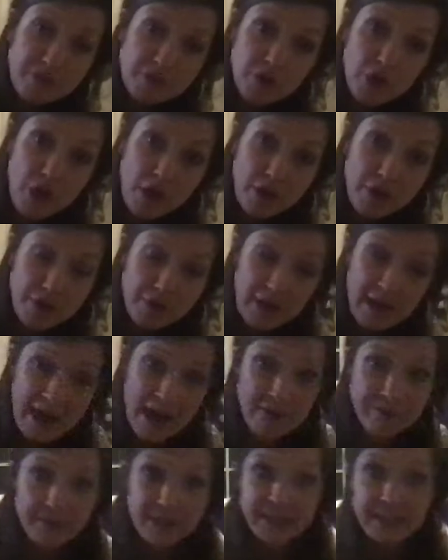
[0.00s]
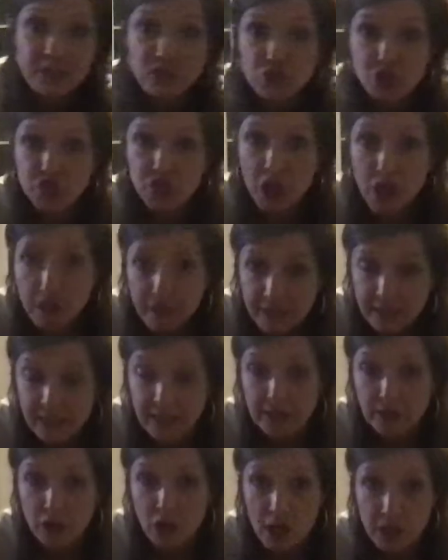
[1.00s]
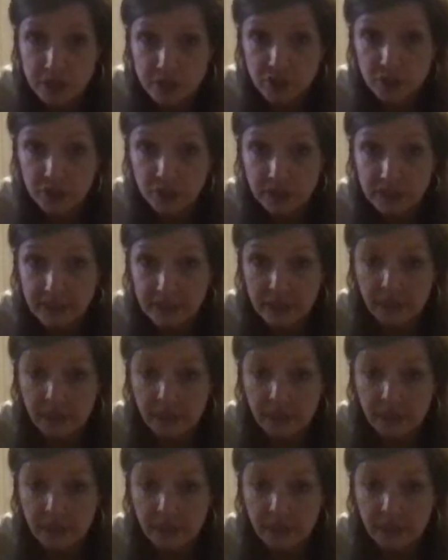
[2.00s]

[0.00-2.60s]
your other half. Again, chunking logically.